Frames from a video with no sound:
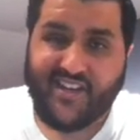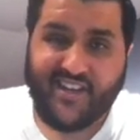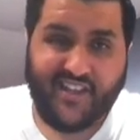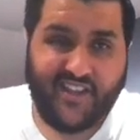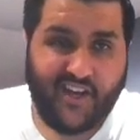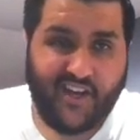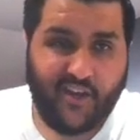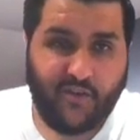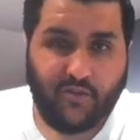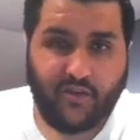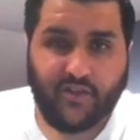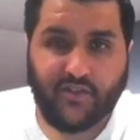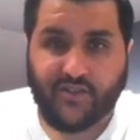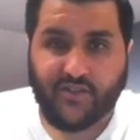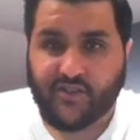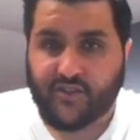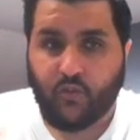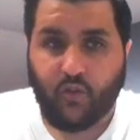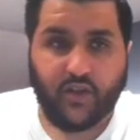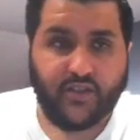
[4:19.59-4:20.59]
that I want to.
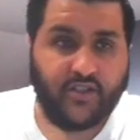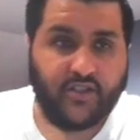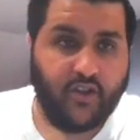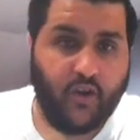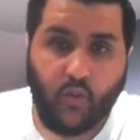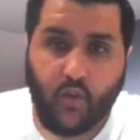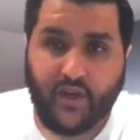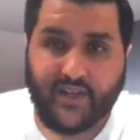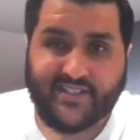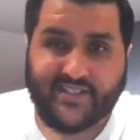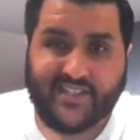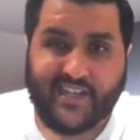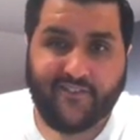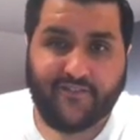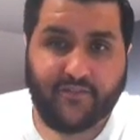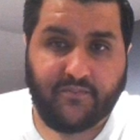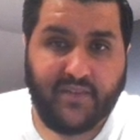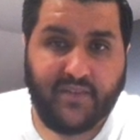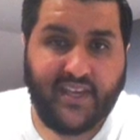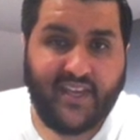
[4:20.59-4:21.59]
So what's not worked out
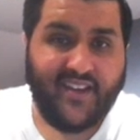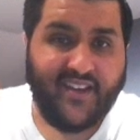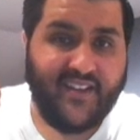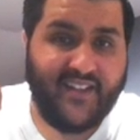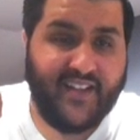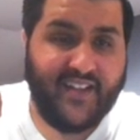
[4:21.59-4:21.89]
for me?